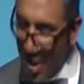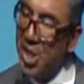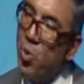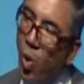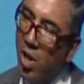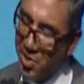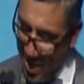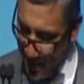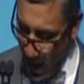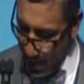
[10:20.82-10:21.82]
You'll also
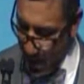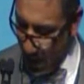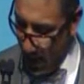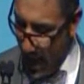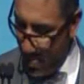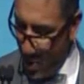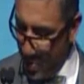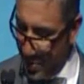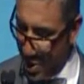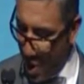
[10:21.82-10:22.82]
have time to
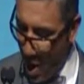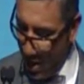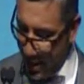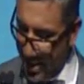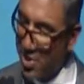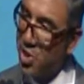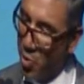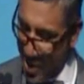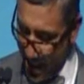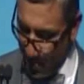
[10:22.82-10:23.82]
collaborate with your colleagues to
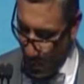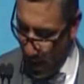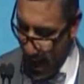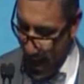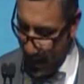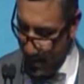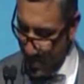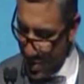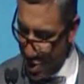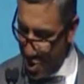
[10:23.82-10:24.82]
create a plan
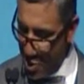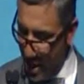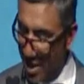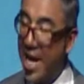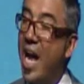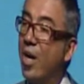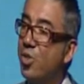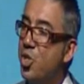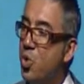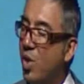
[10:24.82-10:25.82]
on how
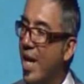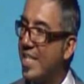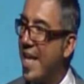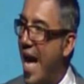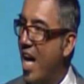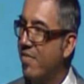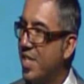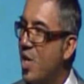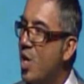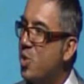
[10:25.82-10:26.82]
to utilize
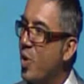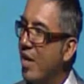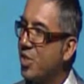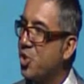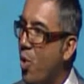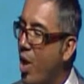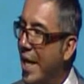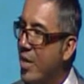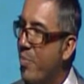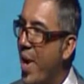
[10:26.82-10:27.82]
AVID to have a strong
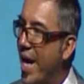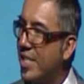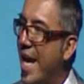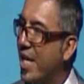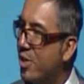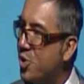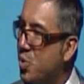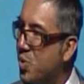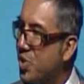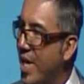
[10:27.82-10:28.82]
impact at your
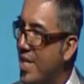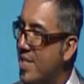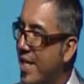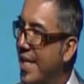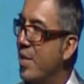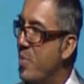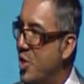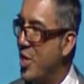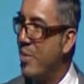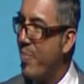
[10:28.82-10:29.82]
school sites and
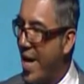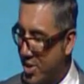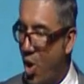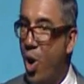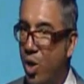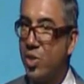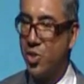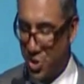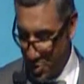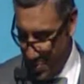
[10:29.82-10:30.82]
to impact all
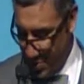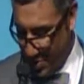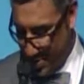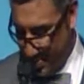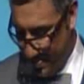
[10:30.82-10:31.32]
students.